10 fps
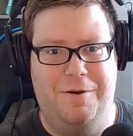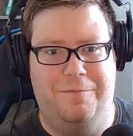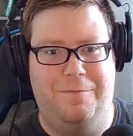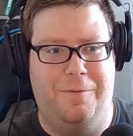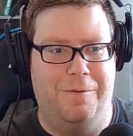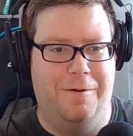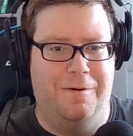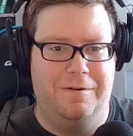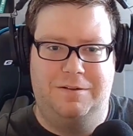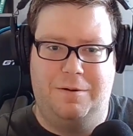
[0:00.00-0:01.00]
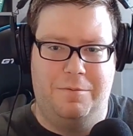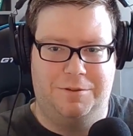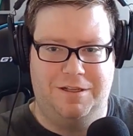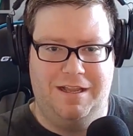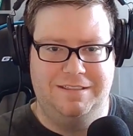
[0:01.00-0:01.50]
for
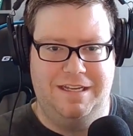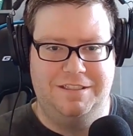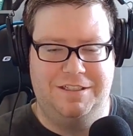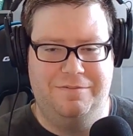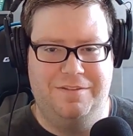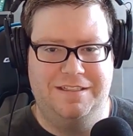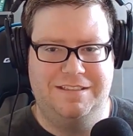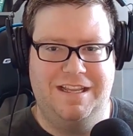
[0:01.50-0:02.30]
commercialization of this,